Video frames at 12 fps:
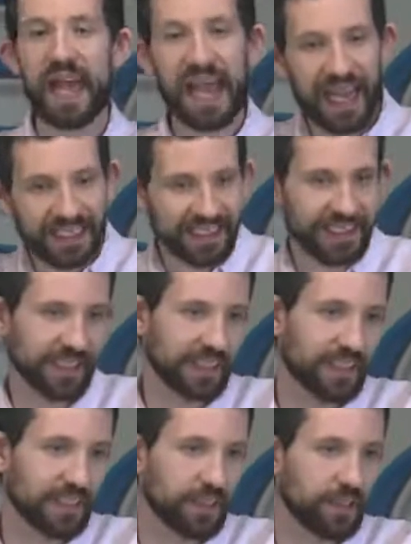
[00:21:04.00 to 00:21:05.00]
the
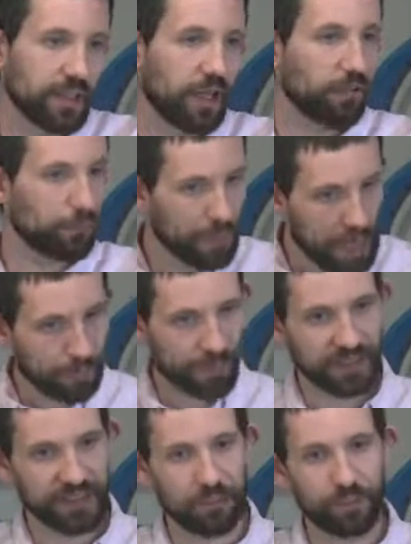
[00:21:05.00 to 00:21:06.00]
essence of
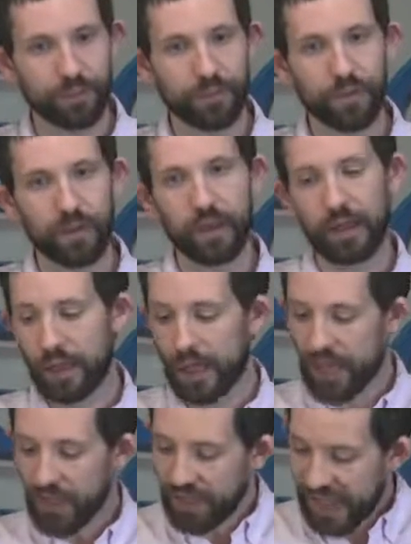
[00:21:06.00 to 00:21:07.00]
baptism,
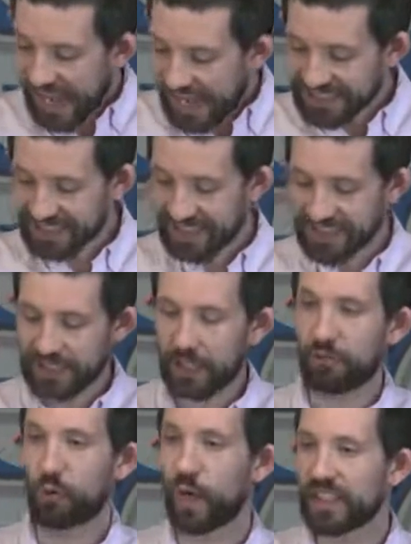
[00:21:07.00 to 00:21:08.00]
the essence
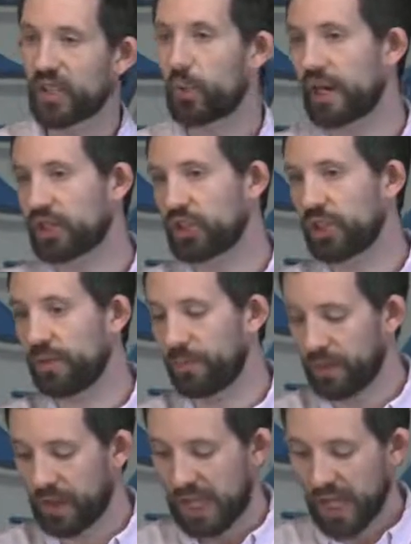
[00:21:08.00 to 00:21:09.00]
of resurrection,
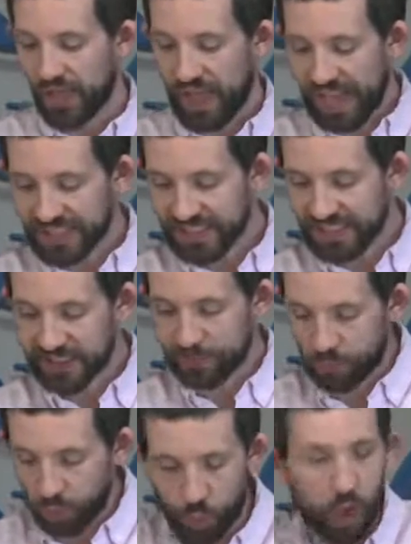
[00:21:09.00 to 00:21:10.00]
the essence
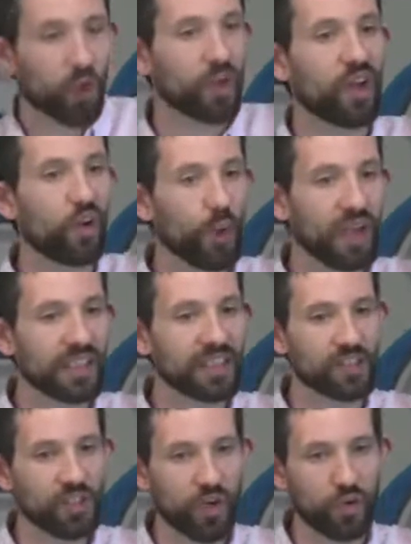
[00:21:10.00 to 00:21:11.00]
of rolling away
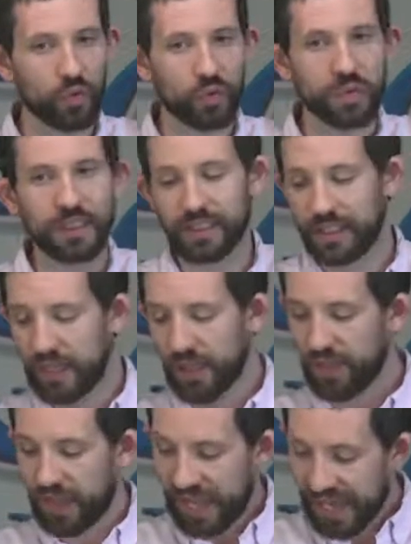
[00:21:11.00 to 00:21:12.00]
stones,
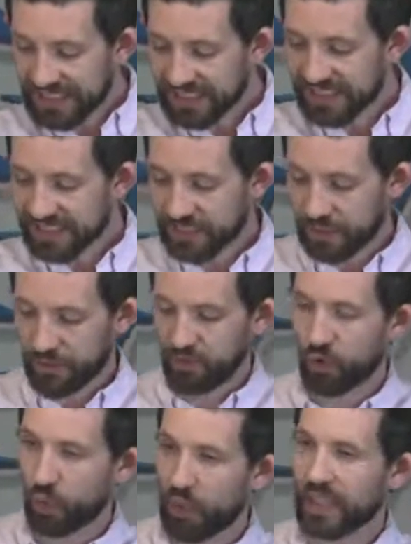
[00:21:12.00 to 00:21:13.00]
the essence
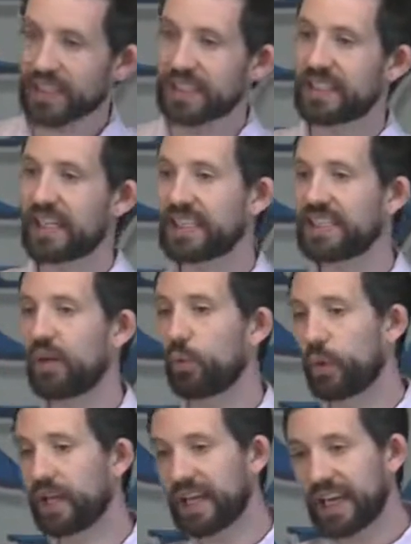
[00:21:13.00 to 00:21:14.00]
of grace is that
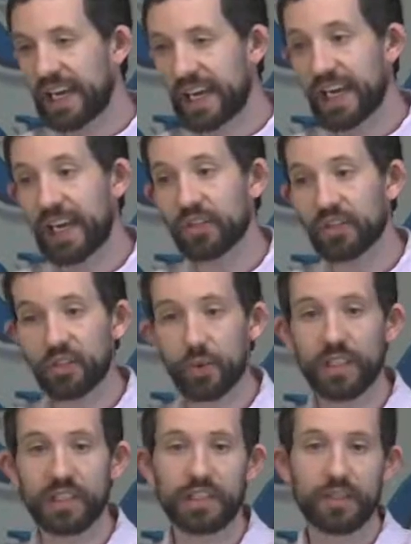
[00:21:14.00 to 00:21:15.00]
we cannot
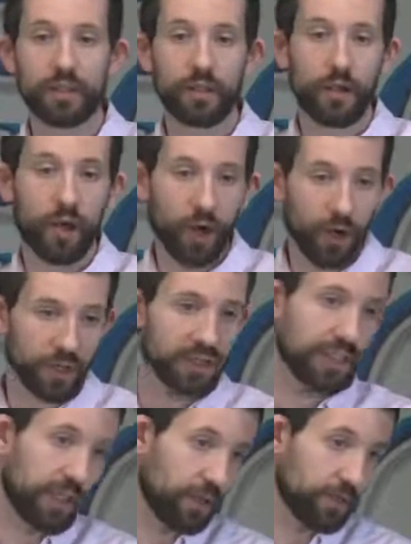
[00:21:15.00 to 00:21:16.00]
do it
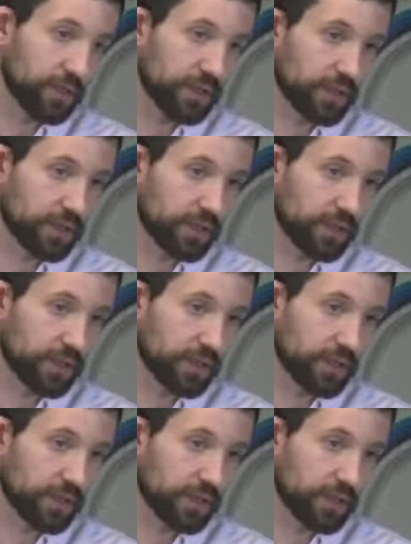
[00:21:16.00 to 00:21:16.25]
ourselves.